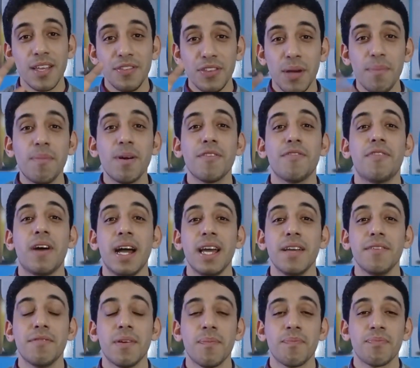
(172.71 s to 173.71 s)
Number
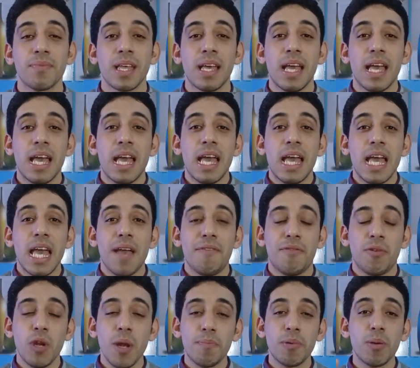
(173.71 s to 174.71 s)
five,
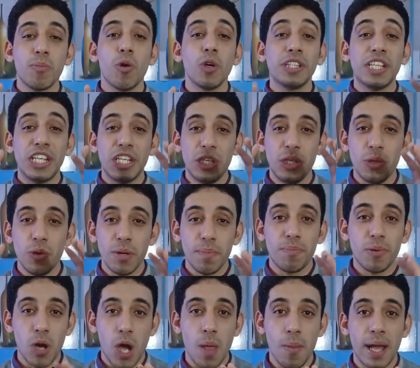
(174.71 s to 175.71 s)
if you want to promote your
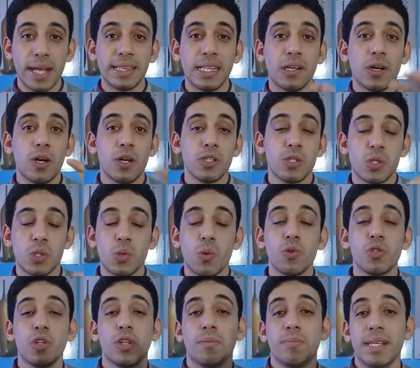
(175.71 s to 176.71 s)
product on
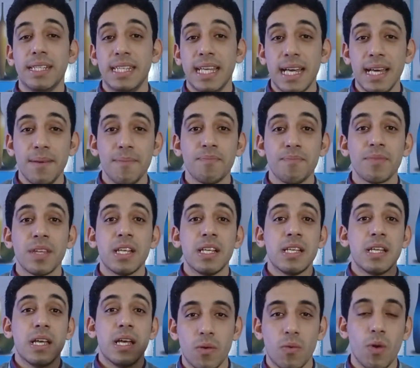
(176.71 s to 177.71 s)
social media,
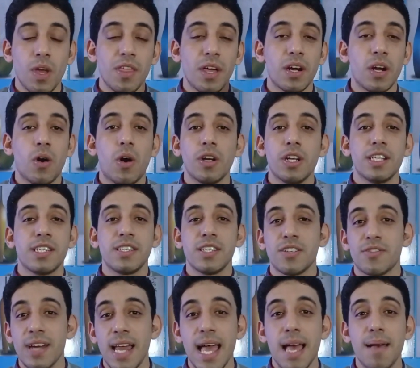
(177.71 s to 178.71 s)
whether on
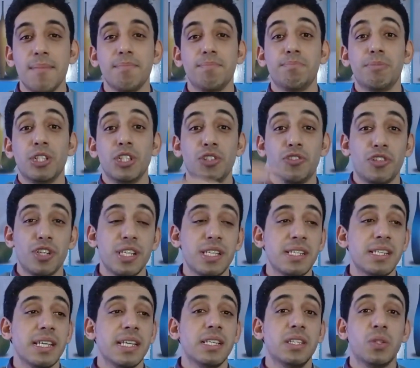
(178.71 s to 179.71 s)
Instagram,
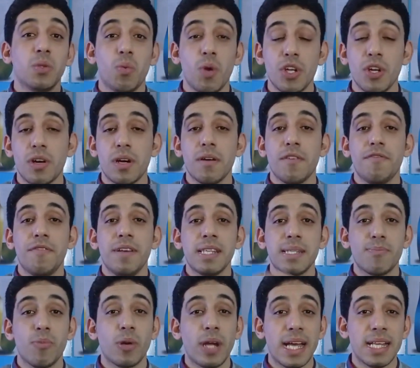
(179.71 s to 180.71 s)
Pinterest, Twitter,
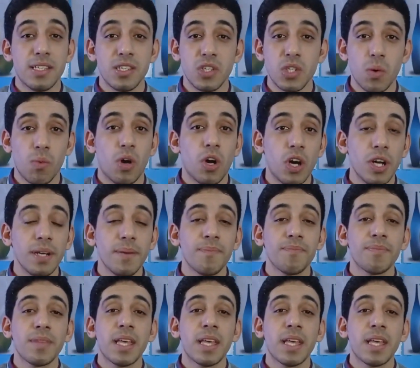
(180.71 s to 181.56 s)
Facebook, and so on,